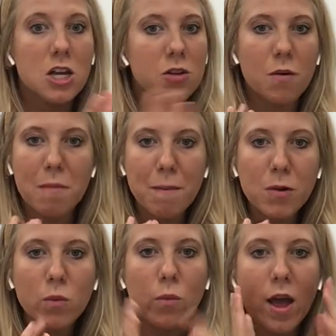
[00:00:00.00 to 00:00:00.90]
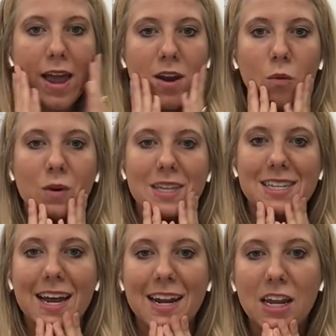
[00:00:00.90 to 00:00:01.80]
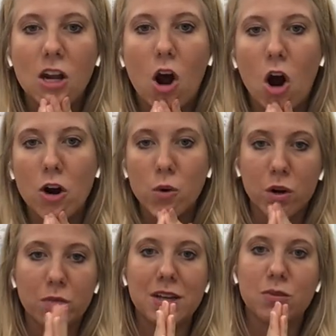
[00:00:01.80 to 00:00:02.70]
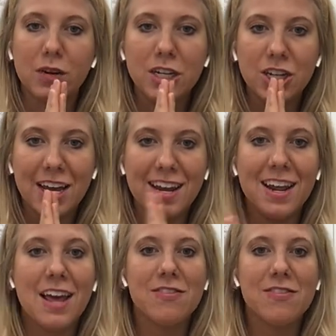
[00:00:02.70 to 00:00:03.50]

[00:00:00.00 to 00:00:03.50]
So remember when we studied our Northwest region,